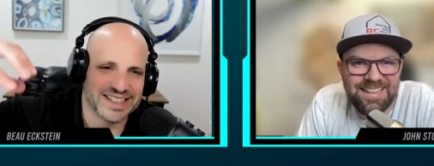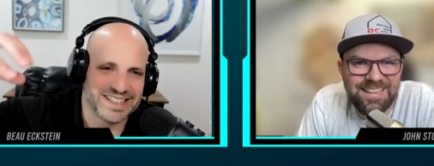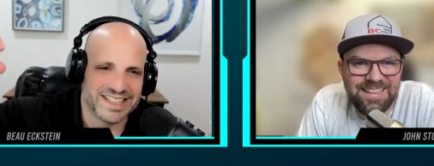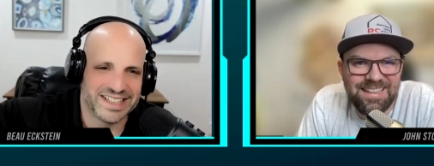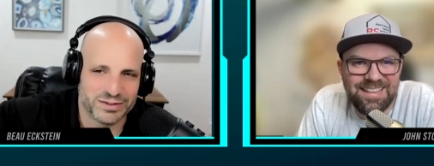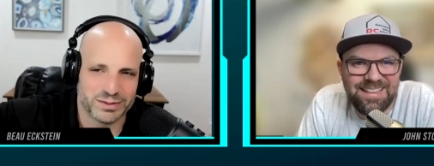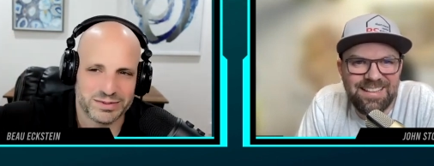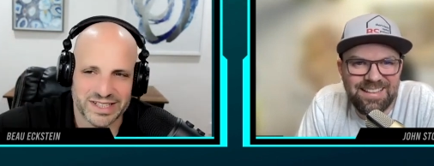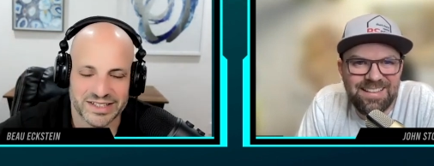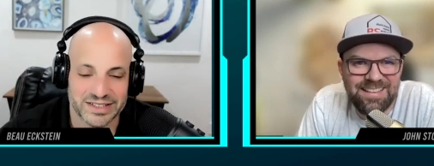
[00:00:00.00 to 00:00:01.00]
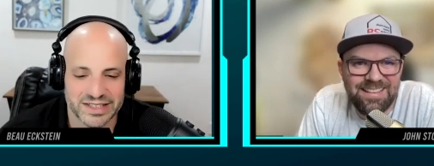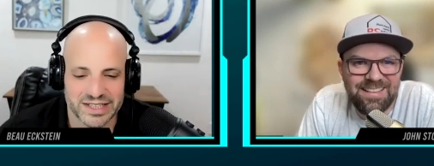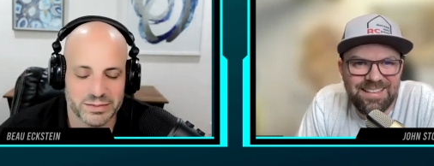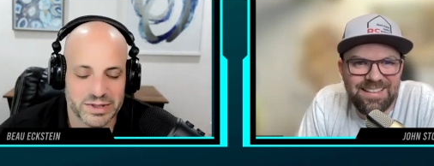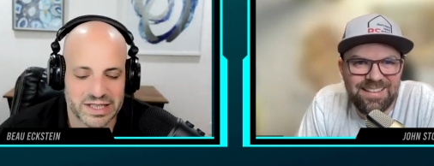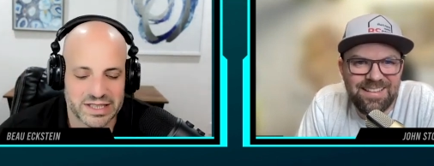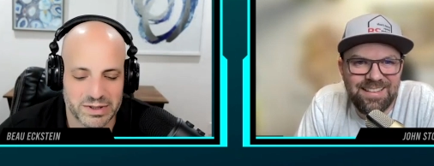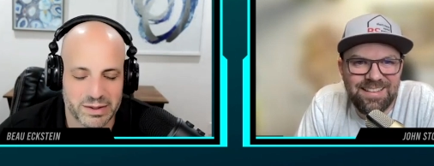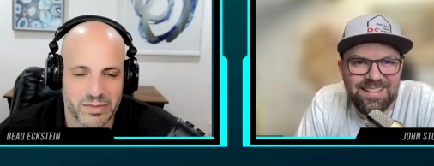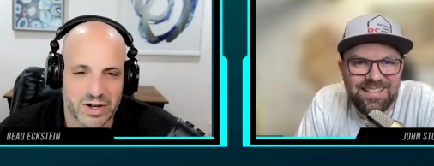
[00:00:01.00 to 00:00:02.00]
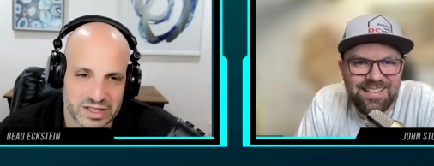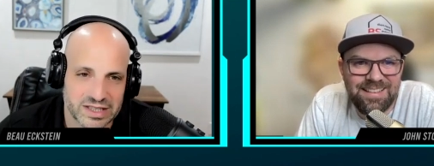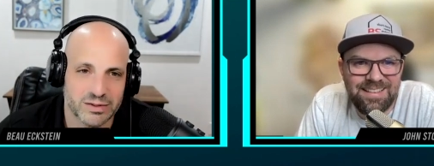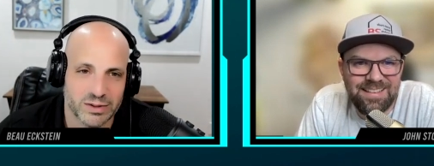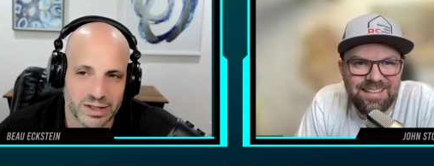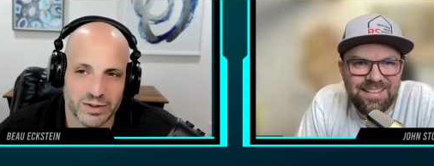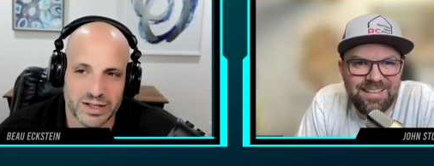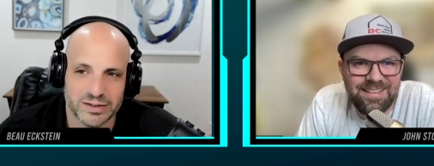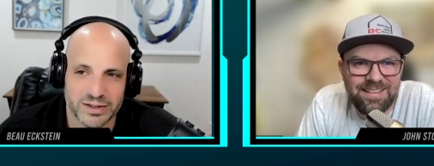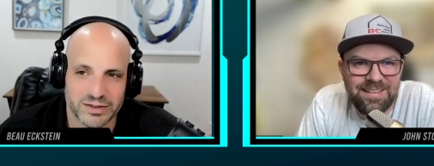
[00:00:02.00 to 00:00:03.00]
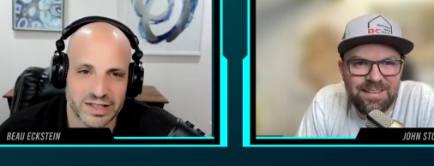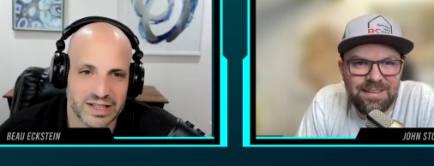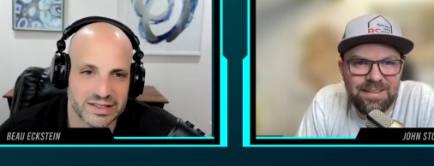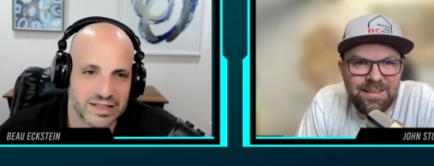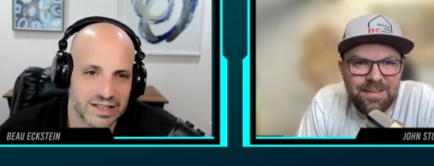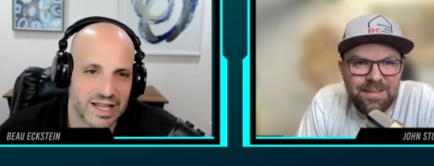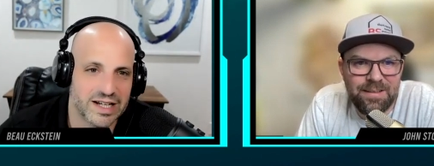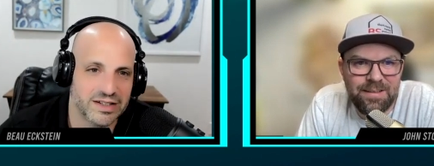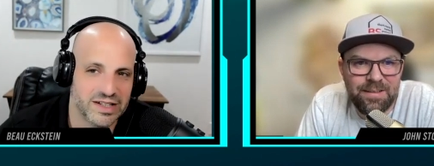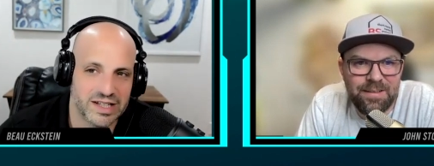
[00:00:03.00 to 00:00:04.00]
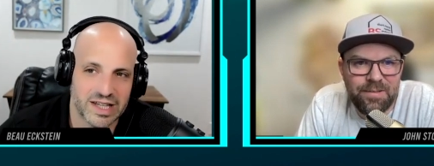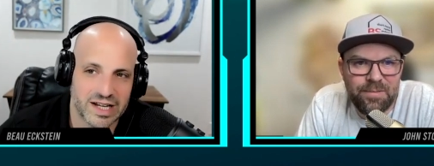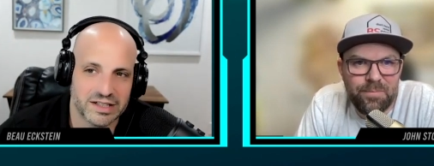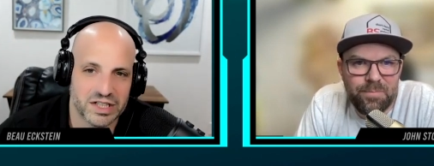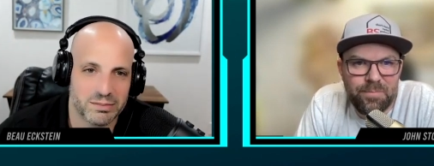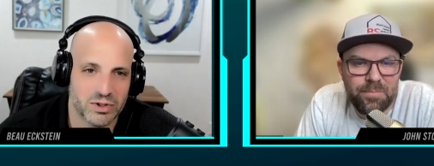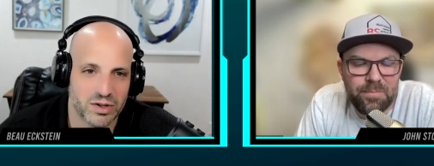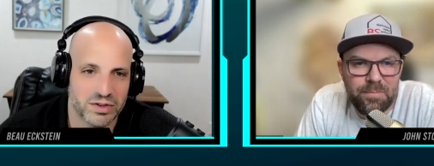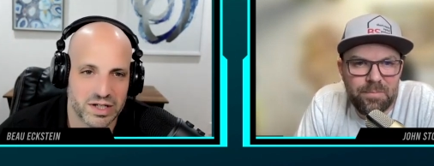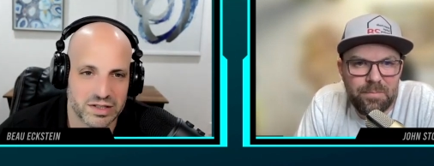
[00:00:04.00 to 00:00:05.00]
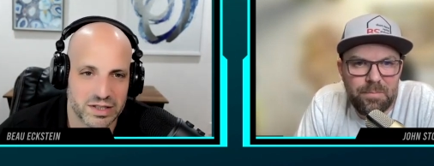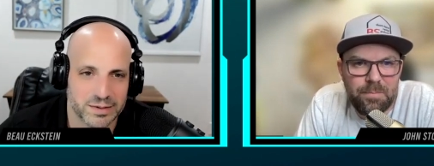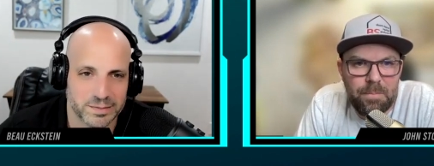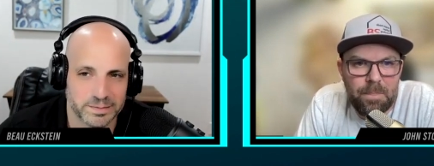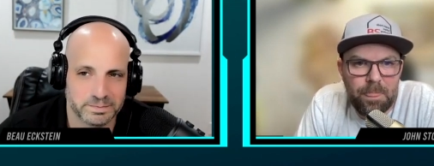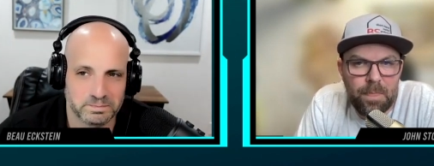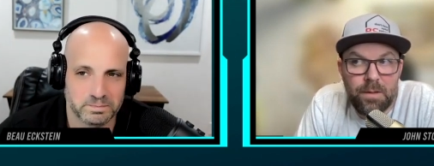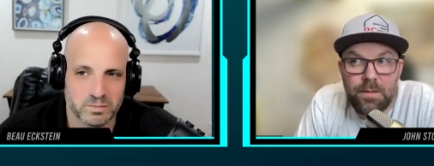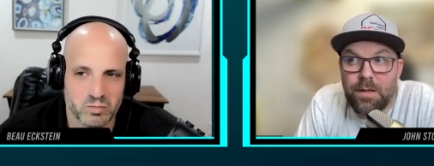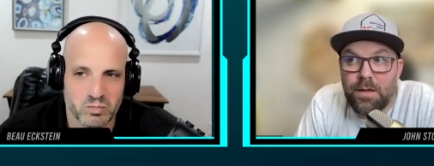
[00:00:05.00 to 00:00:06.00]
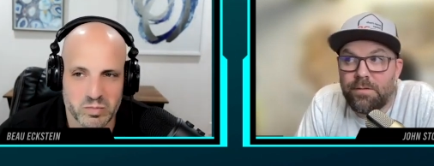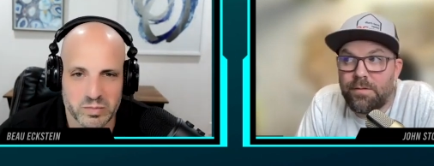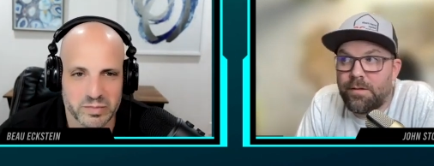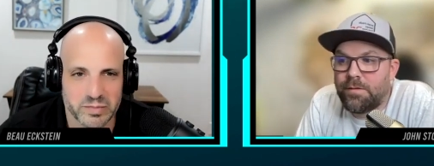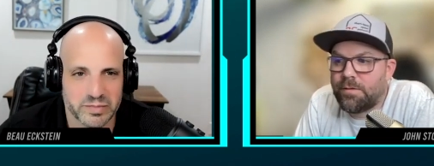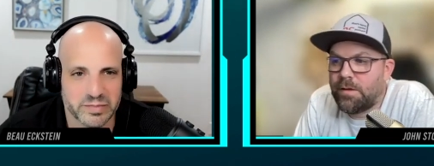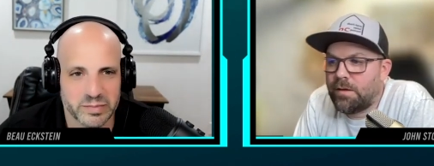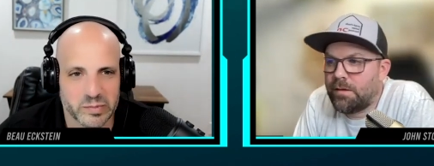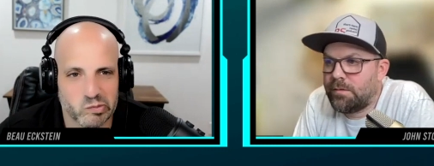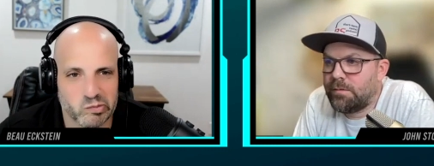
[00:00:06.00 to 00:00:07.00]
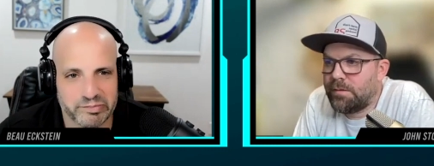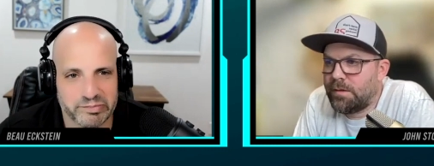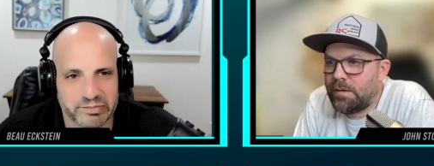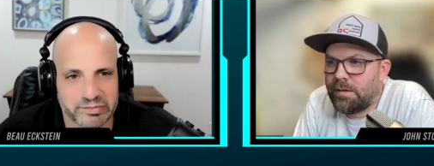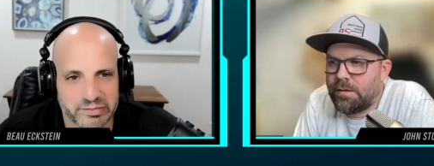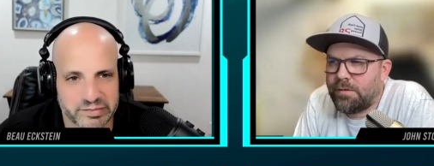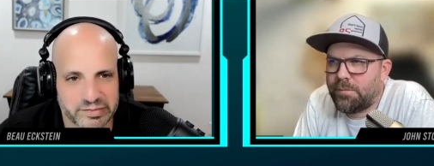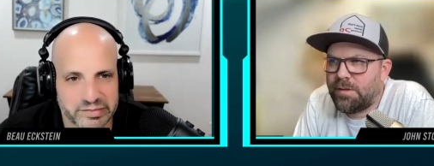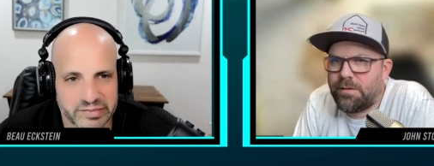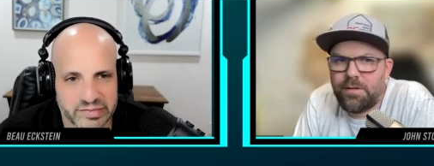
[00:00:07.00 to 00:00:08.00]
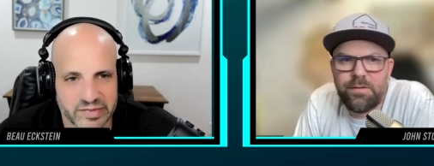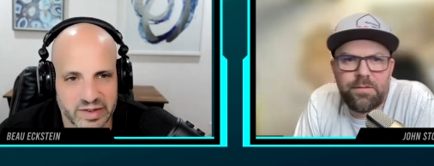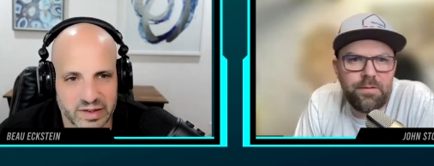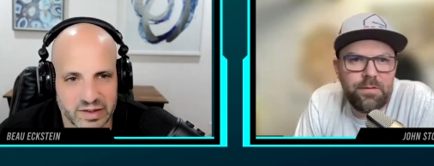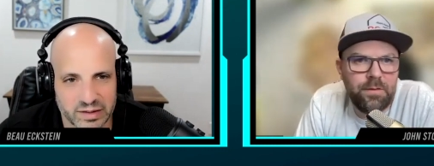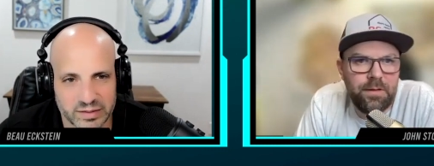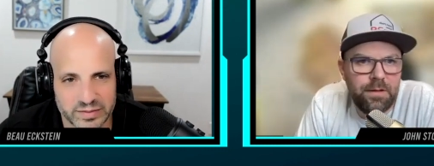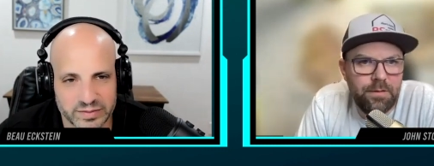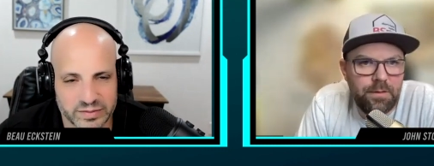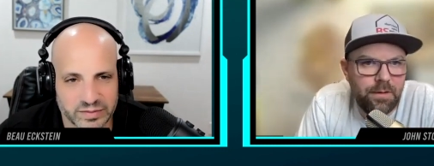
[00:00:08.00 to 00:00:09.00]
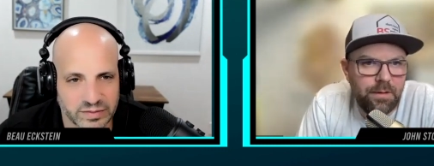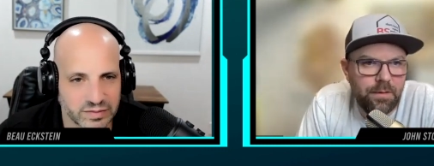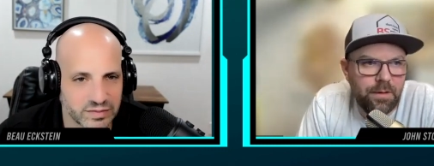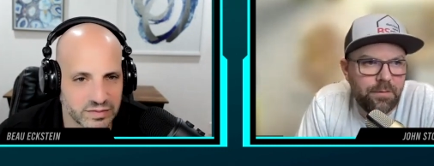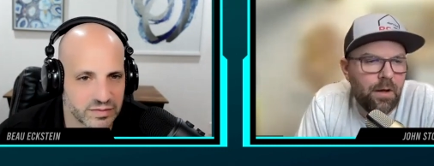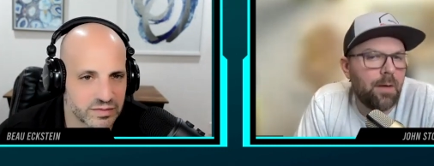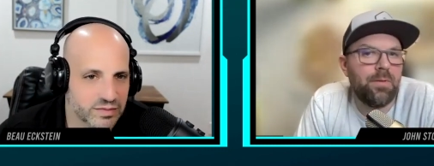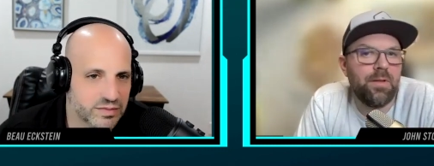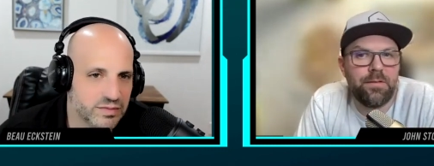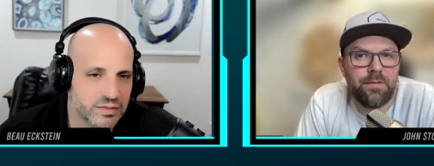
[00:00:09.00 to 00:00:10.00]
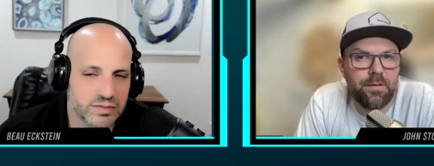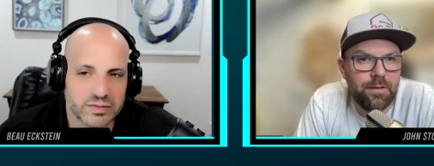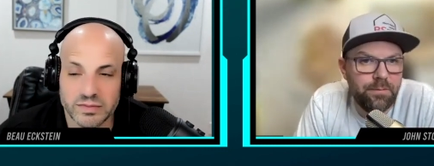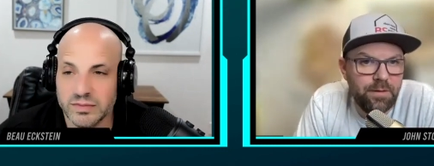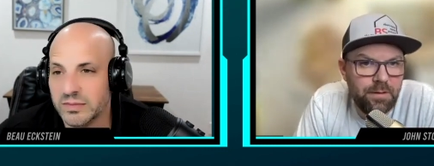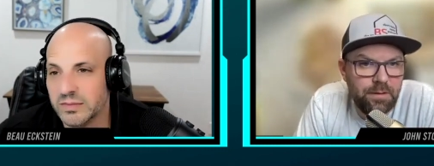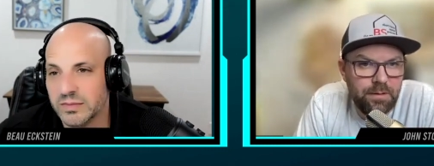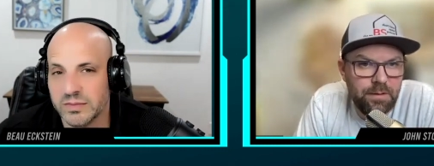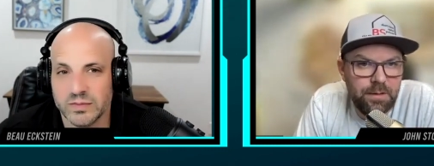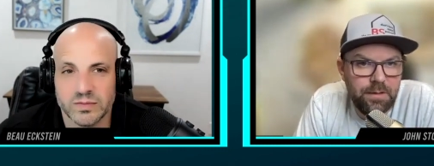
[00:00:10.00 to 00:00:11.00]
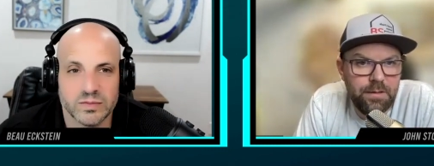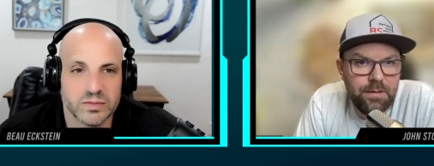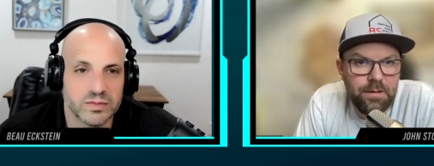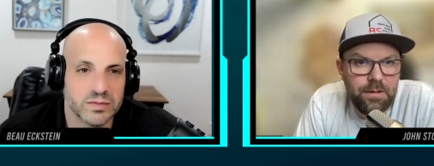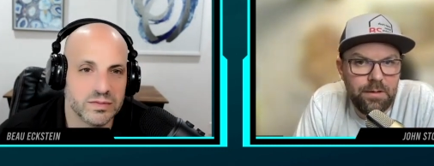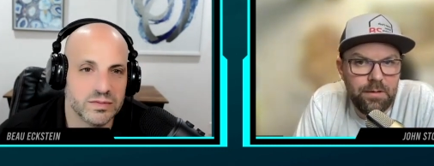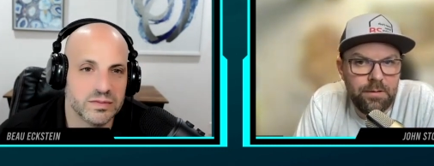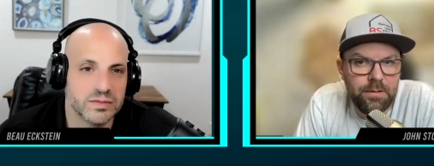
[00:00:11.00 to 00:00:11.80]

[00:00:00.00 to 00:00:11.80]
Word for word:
Speaker 1: leads for sellers. But that's that market's done really well over the last a lot of a lot of job growth there too.
Speaker 2: Yeah, it's it's uh it's it consistently in the like top place to live in in uh,